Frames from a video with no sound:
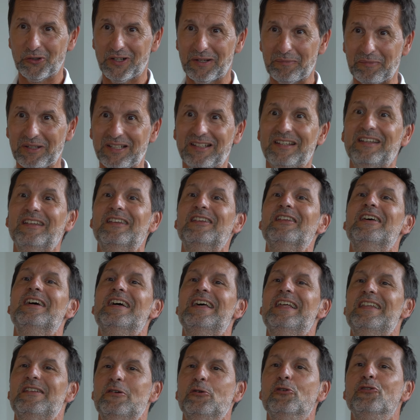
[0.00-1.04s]
I mean,
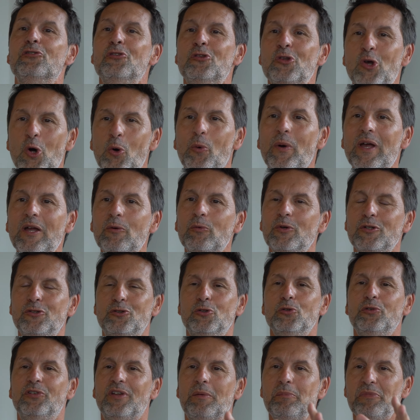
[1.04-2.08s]
there is no way we'd
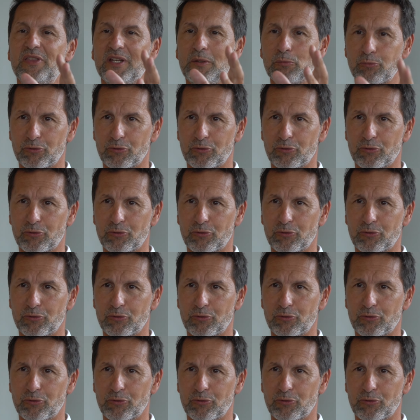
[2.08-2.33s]
do something